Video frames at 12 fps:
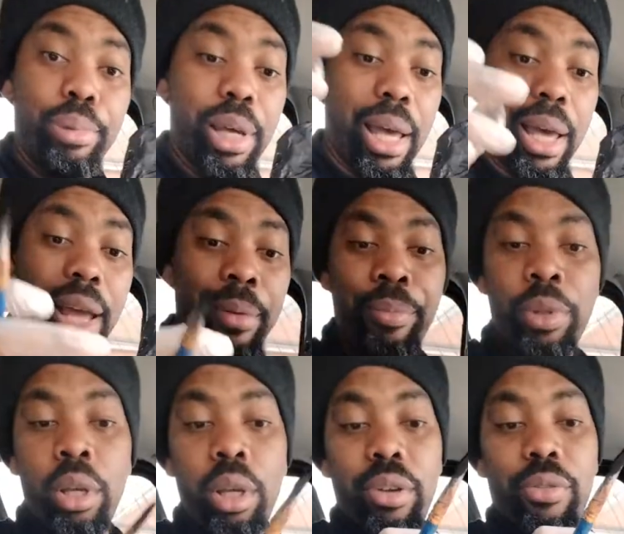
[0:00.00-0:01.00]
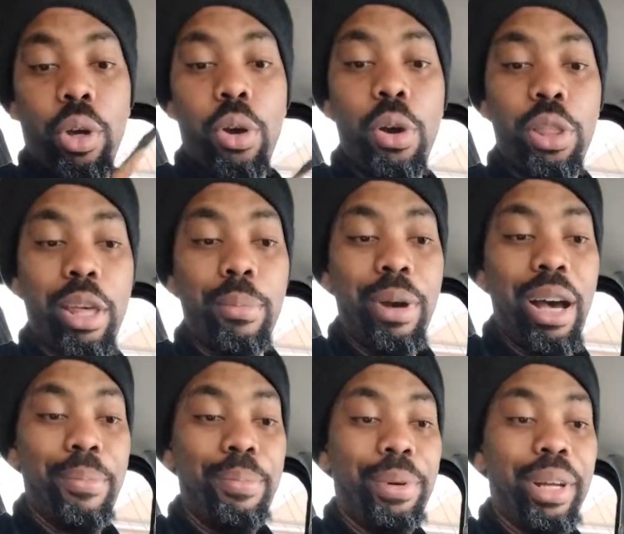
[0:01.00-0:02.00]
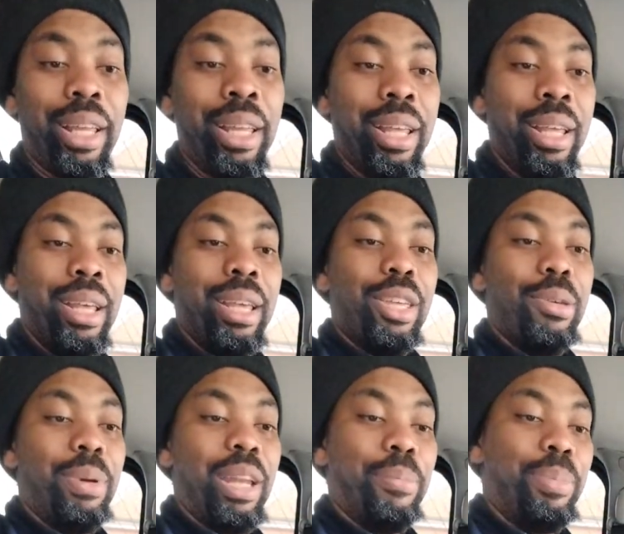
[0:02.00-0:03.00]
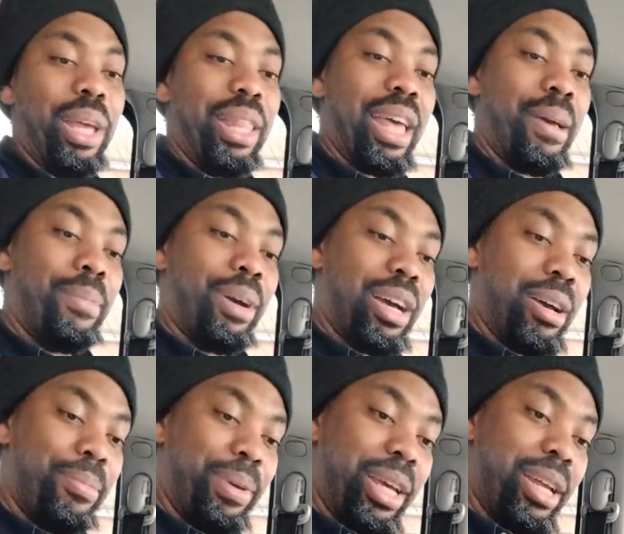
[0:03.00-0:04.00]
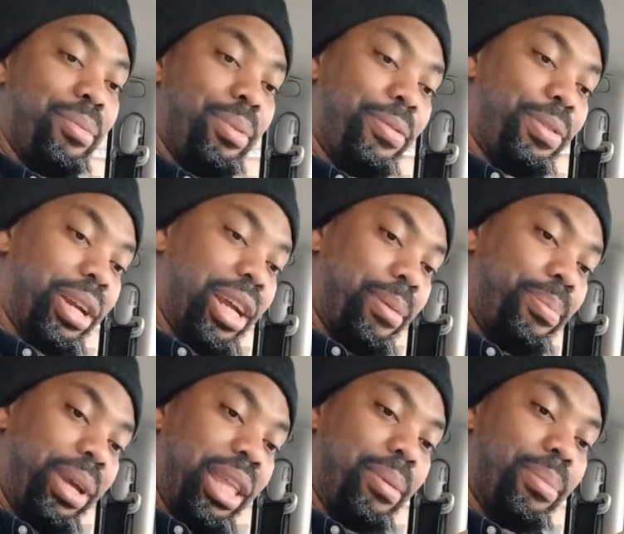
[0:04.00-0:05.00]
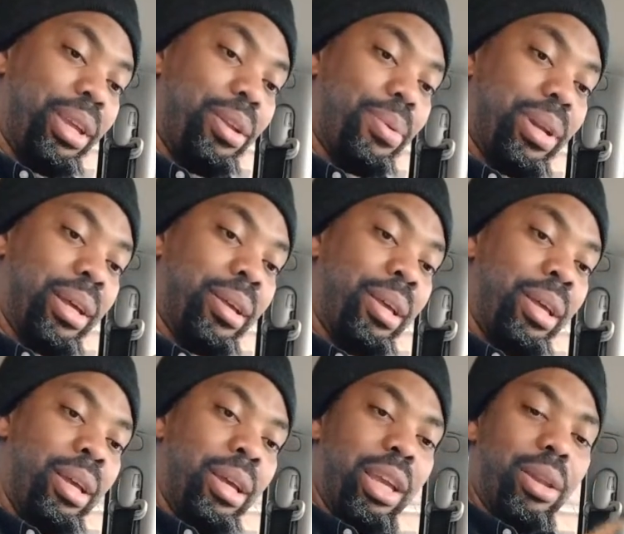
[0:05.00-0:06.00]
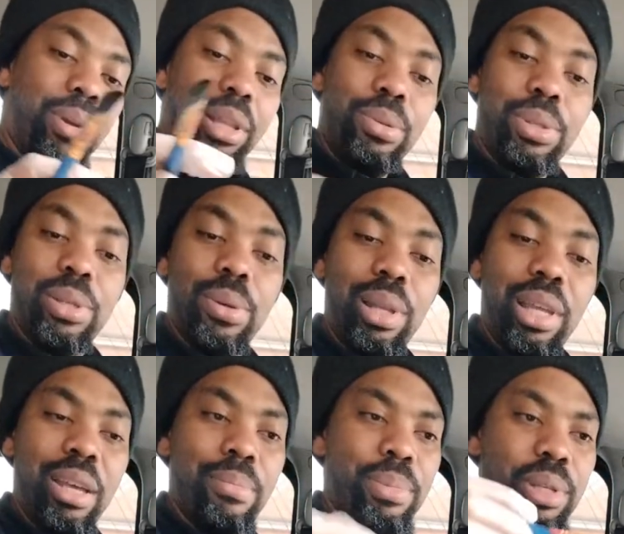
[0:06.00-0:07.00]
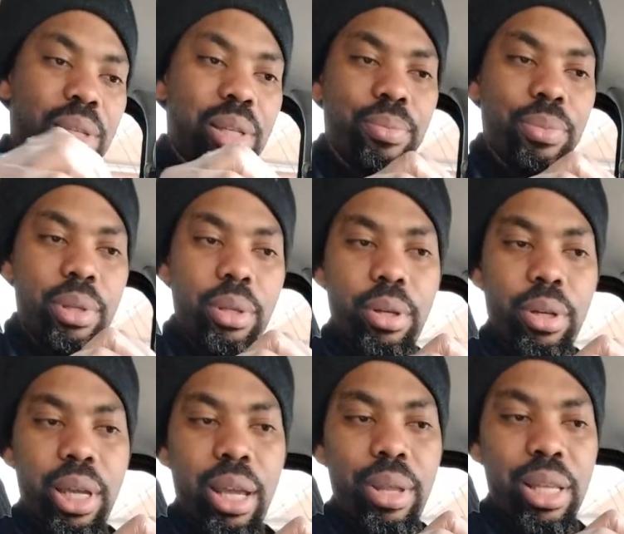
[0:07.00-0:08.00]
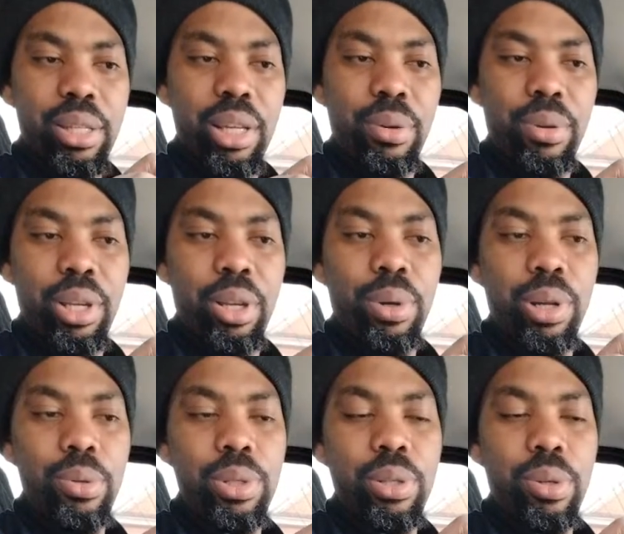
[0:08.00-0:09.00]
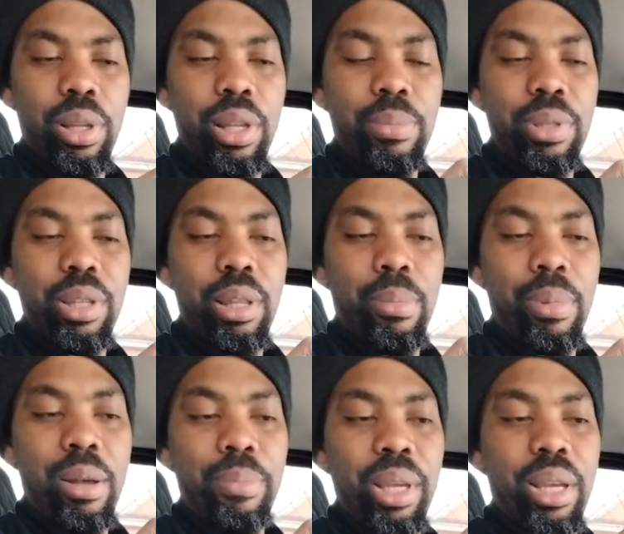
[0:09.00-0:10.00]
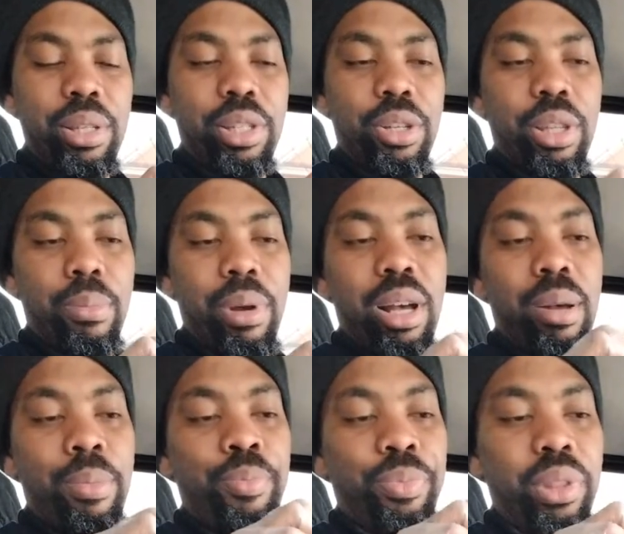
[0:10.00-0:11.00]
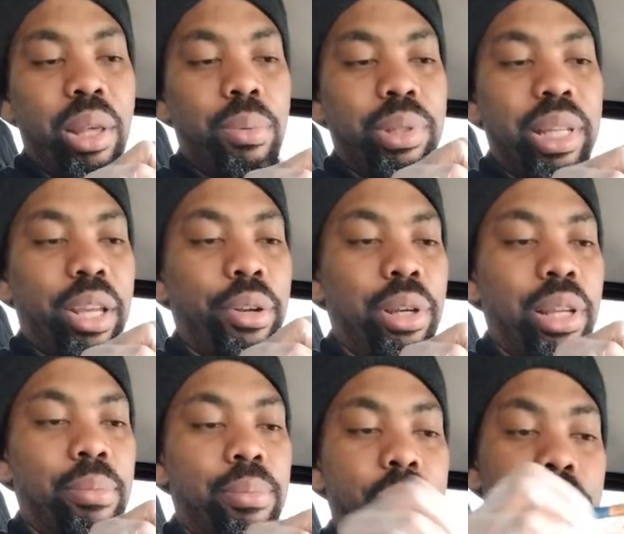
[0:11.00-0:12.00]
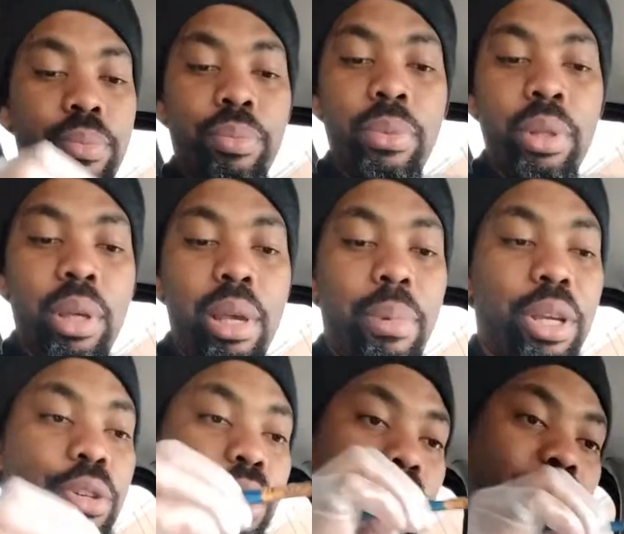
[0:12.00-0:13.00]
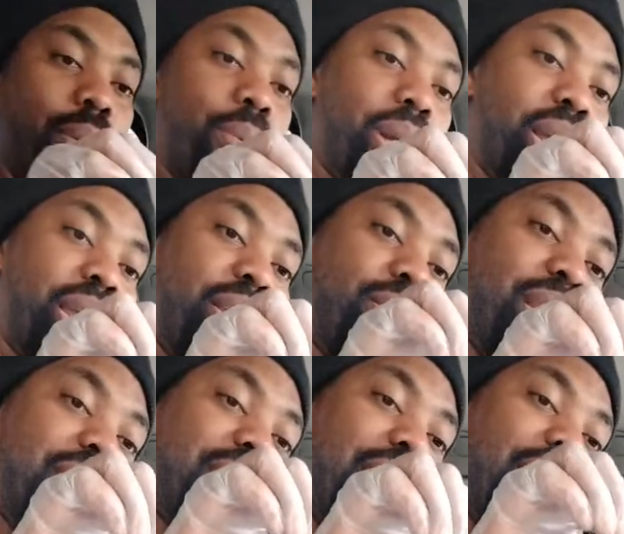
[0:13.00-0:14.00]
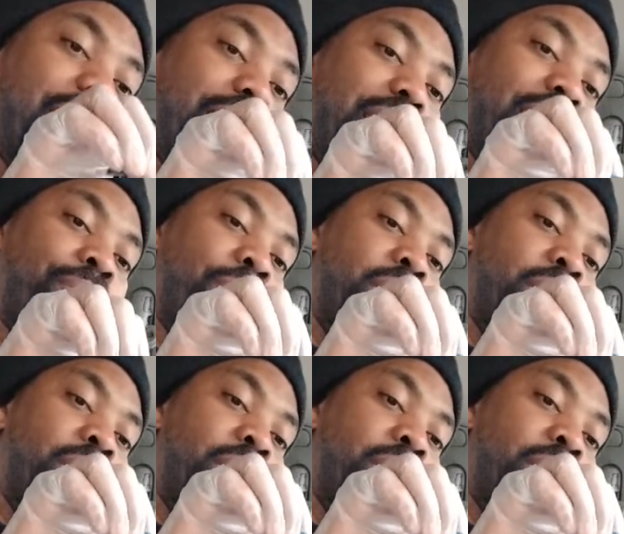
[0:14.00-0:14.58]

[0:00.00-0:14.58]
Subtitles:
If you owe the mob money, you better pay that mob, man. You better figure out how to pay them. You don't want to lose no limbs. Okay, that's how you don't want to lose no limbs to the mob, because the mob, they will take your limbs, make sure you can't work again. So that's kind of the thing.